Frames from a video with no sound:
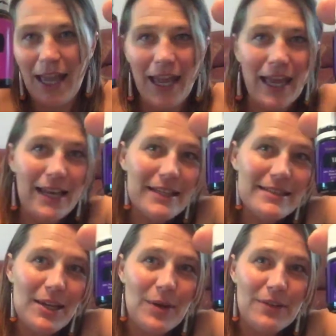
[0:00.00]
And I'll
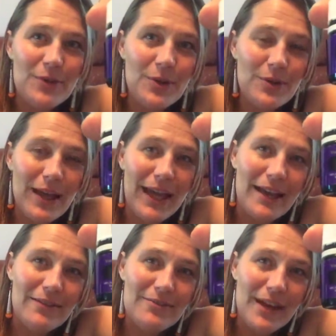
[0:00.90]
tell you what, if you don't
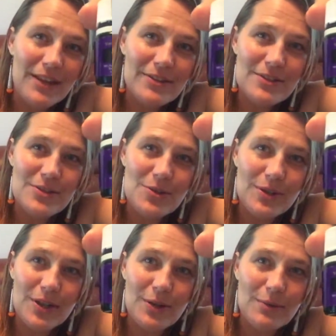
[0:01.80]
have valor and
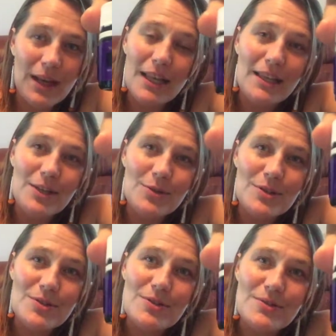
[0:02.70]
joy already, you
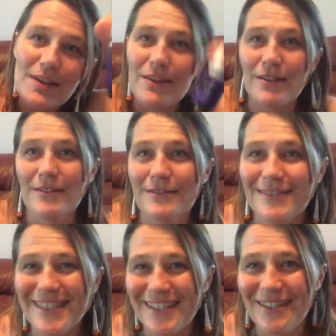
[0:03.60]
can choose other
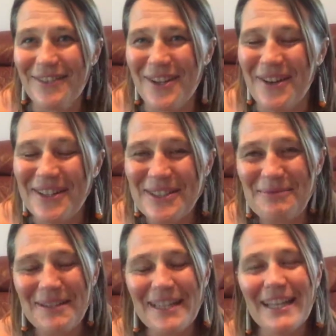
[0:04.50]
Young Living oils,
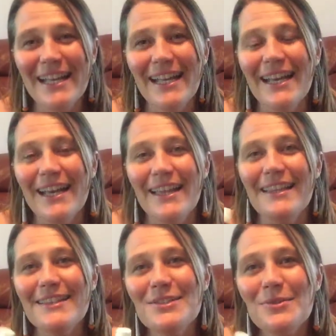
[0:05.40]
but
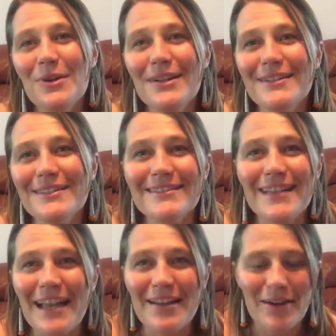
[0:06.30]
these two oils
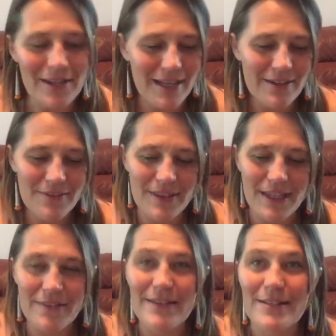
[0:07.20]
I kind of
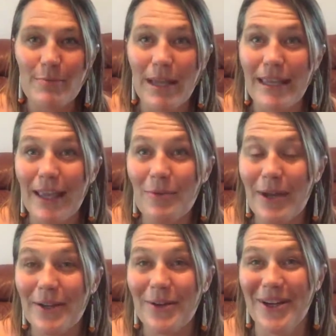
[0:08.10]
think of as my
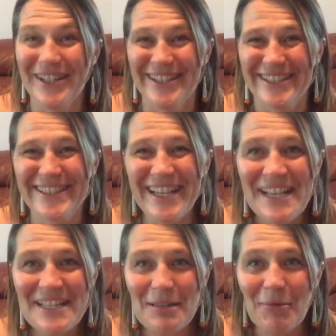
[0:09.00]
gateway oils.
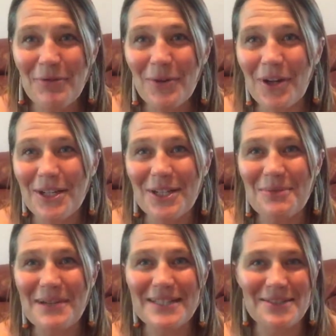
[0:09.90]
Some of you already know
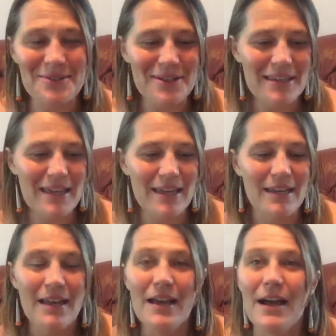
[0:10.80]
my story that